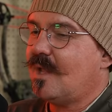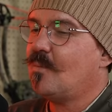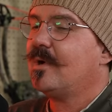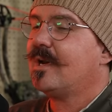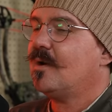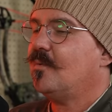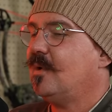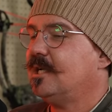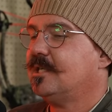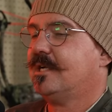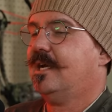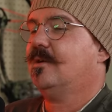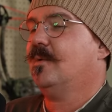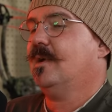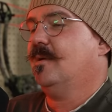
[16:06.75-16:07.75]
what I wish
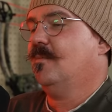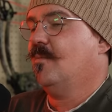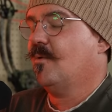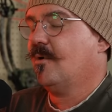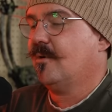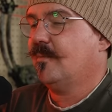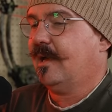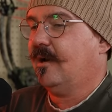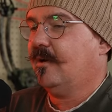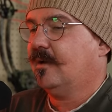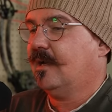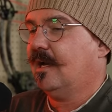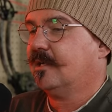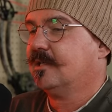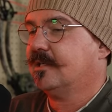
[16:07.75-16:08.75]
I'd written more about
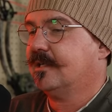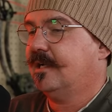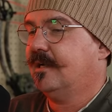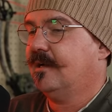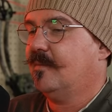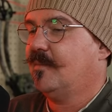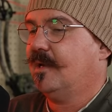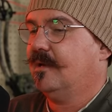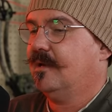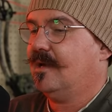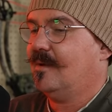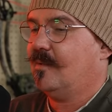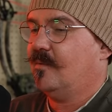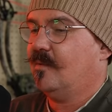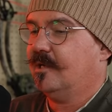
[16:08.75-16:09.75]
actually I've been
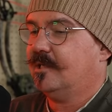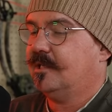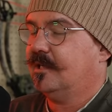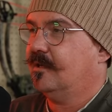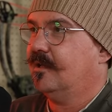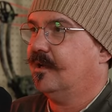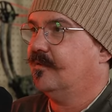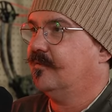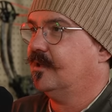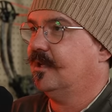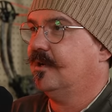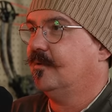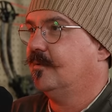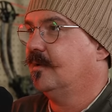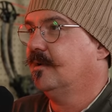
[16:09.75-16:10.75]
I've been watching a lot of
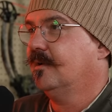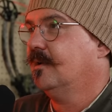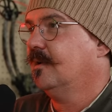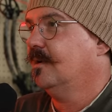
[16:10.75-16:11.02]
Alone.